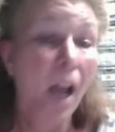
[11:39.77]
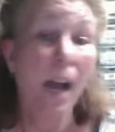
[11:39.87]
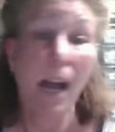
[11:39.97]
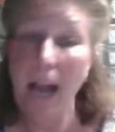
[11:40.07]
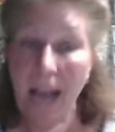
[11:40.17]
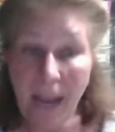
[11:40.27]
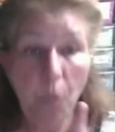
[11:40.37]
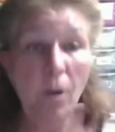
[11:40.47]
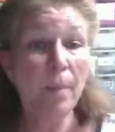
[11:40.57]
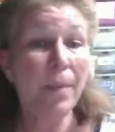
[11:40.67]
I
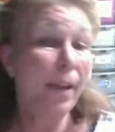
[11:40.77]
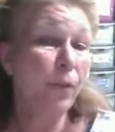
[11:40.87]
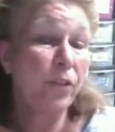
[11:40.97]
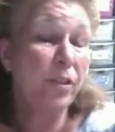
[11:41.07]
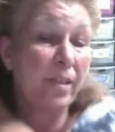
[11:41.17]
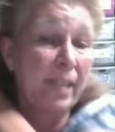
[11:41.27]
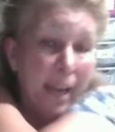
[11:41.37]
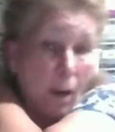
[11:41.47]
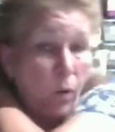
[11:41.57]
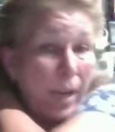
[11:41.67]
want to be able to
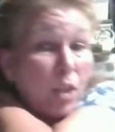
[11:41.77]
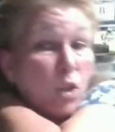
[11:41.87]
say, okay,